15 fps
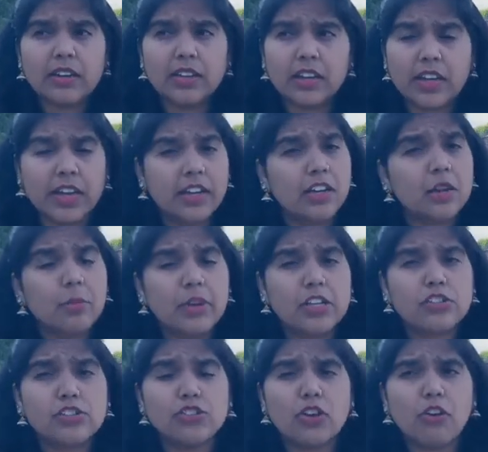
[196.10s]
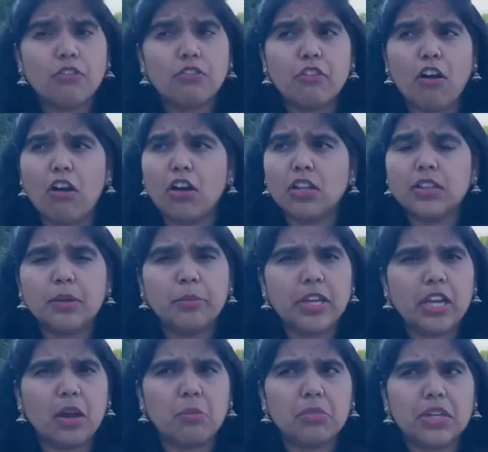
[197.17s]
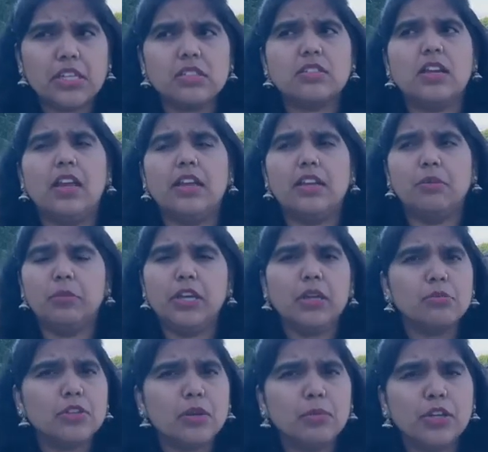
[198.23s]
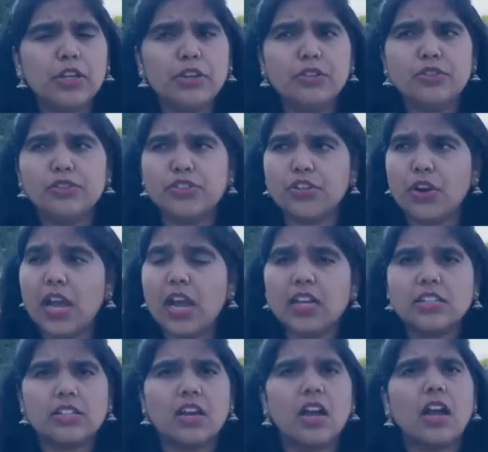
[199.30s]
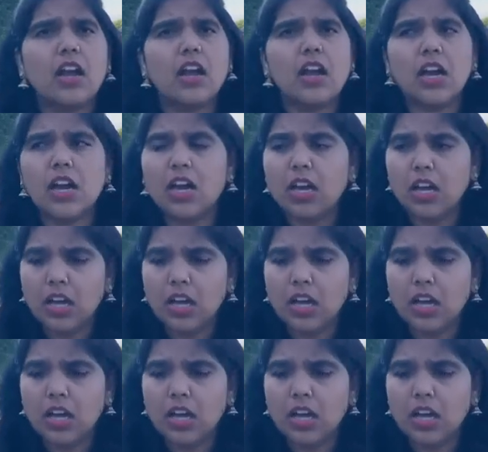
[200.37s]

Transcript: the career pages of all the big companies like BMW, Toyota,